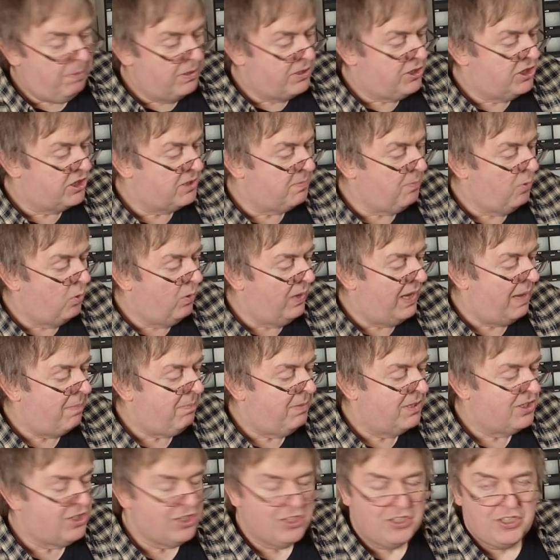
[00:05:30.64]
small
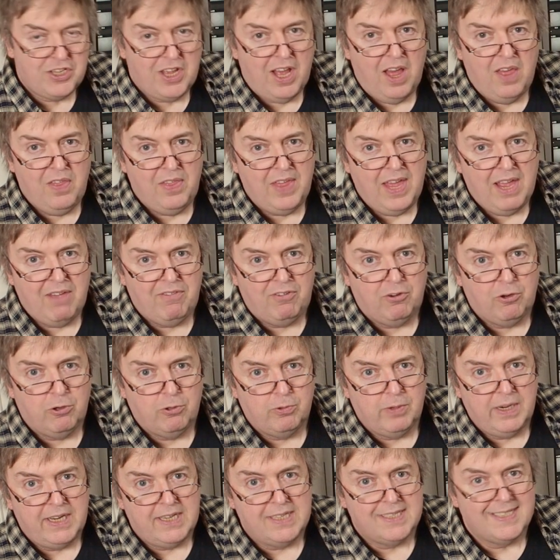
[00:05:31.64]
apertures are there for
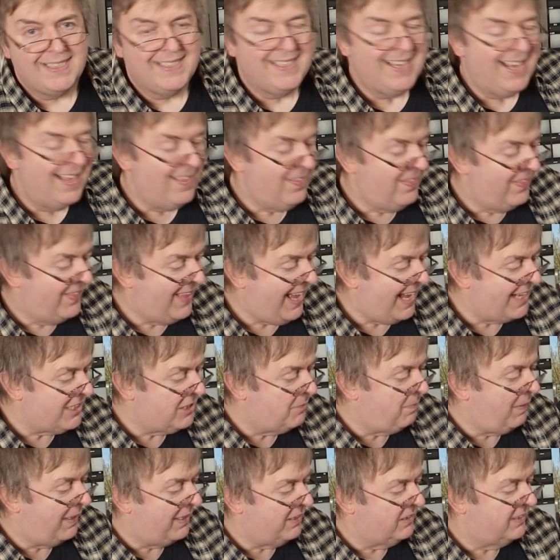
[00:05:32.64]
a reason, and
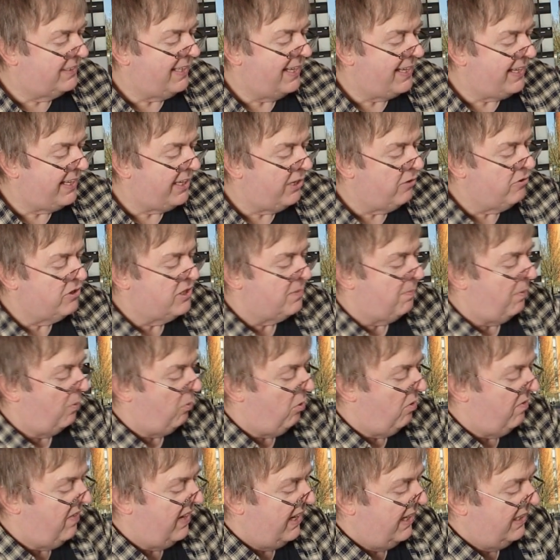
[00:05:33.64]
that's because they're
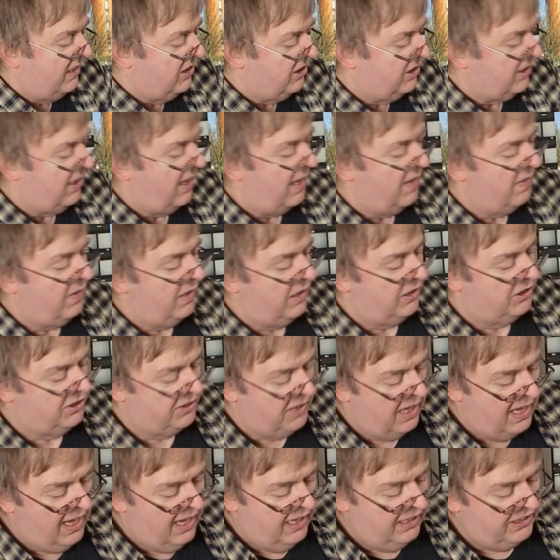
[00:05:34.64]
usable with a lens like
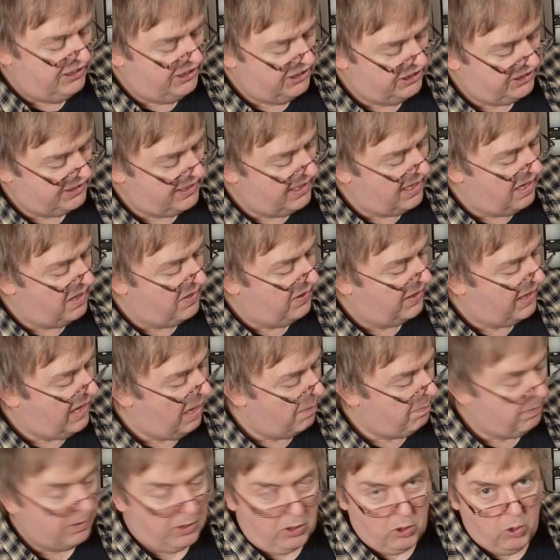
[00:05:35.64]
this. Just another
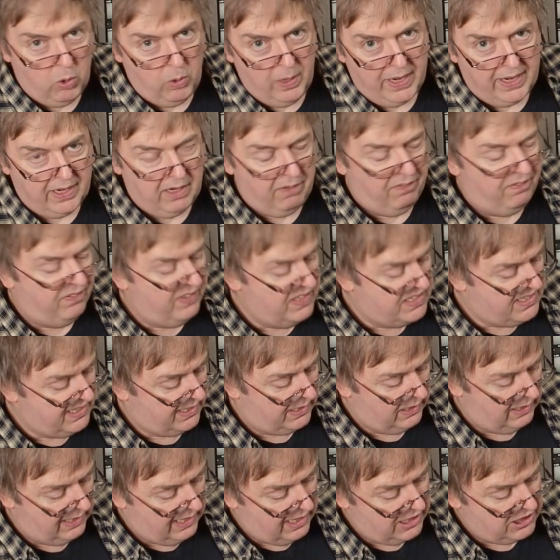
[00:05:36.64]
couple of quick
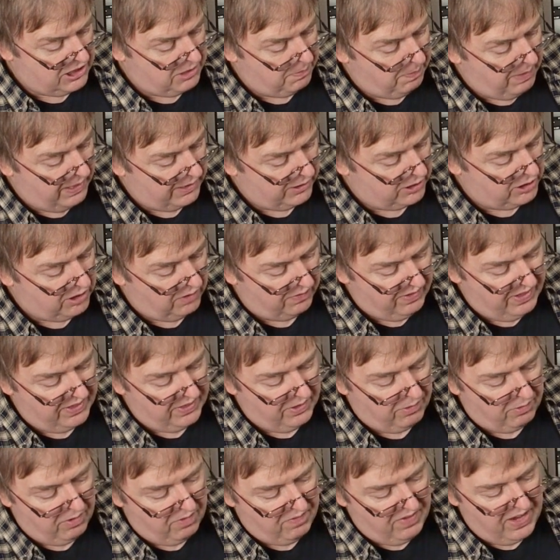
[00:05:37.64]
physical aspects of it.
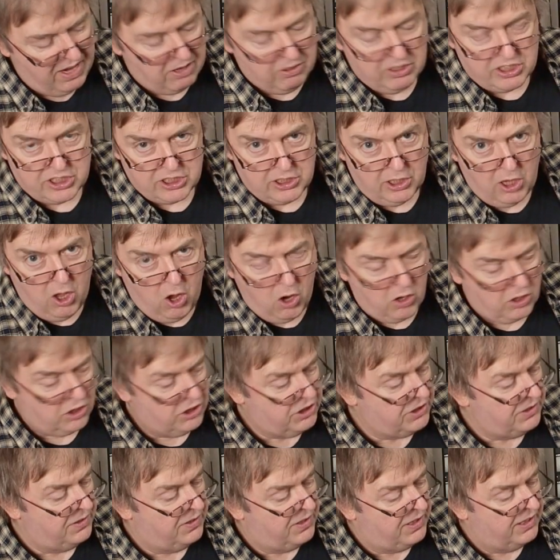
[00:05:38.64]
There are various
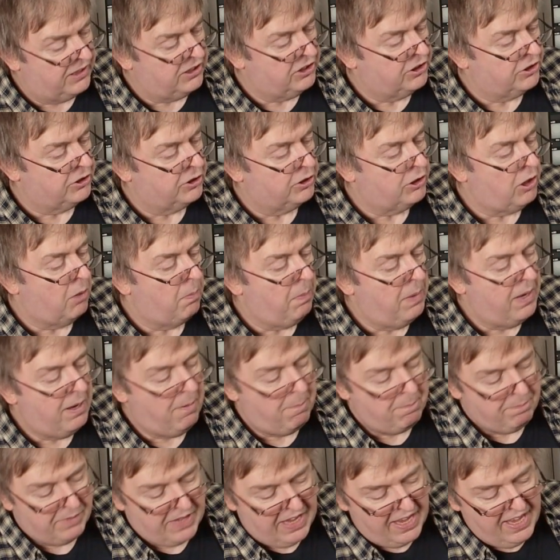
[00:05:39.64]
locks and things to stop it.